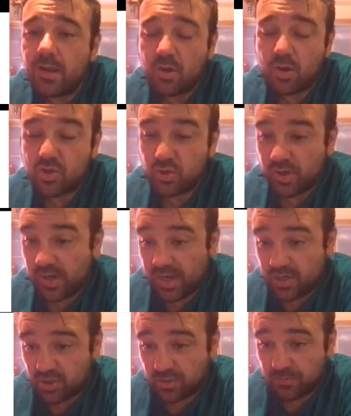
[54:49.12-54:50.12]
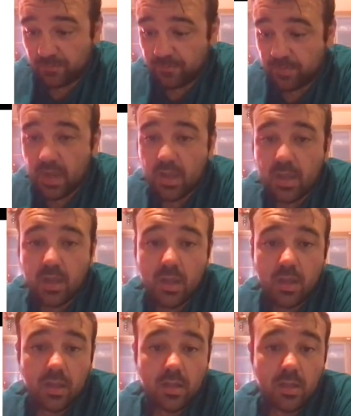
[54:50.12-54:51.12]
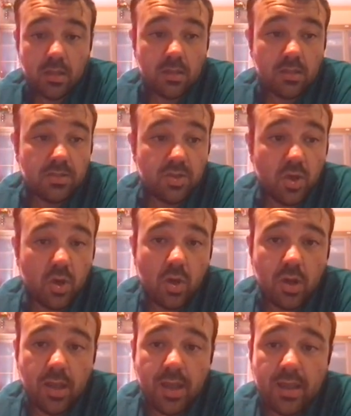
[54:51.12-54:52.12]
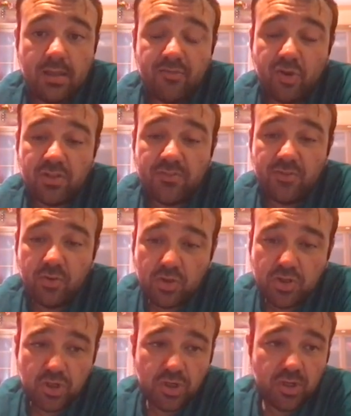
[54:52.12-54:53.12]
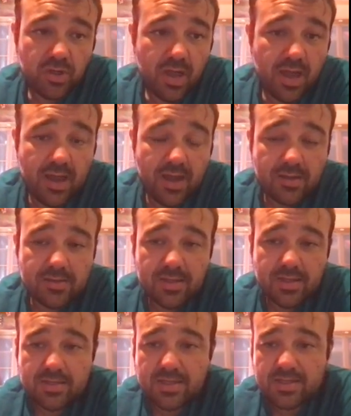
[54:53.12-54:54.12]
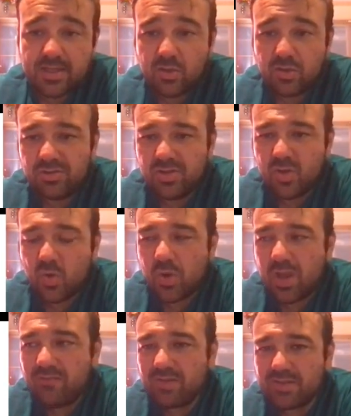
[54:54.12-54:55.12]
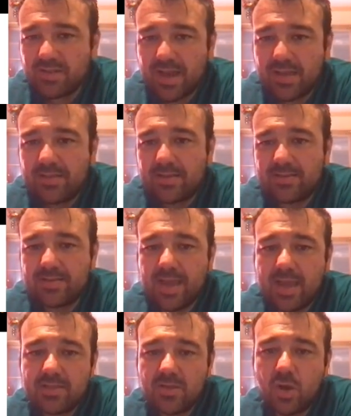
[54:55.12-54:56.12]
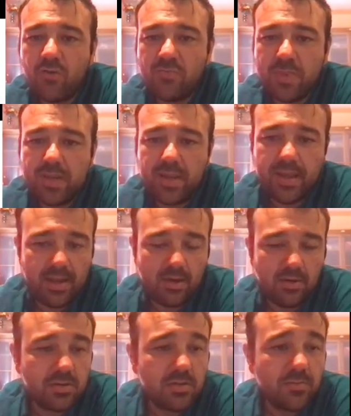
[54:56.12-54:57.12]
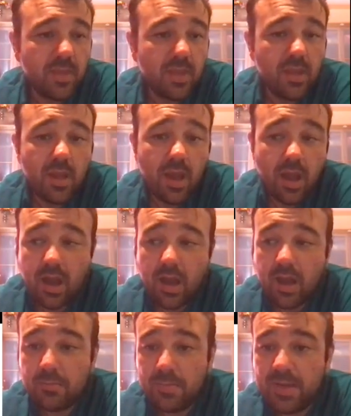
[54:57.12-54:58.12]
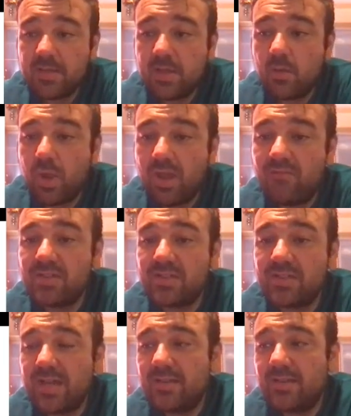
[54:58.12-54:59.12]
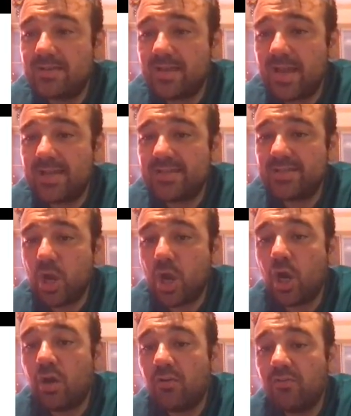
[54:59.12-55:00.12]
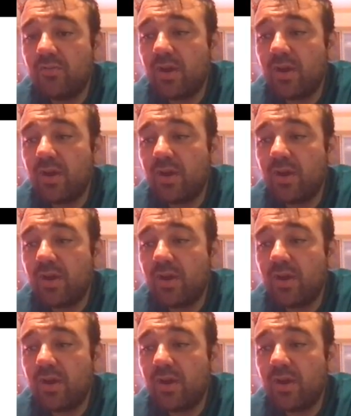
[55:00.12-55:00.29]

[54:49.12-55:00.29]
cross correlation. So, and for the future, since, as I told you, we have a slight excess of mini halos, it means that we have a slight excess of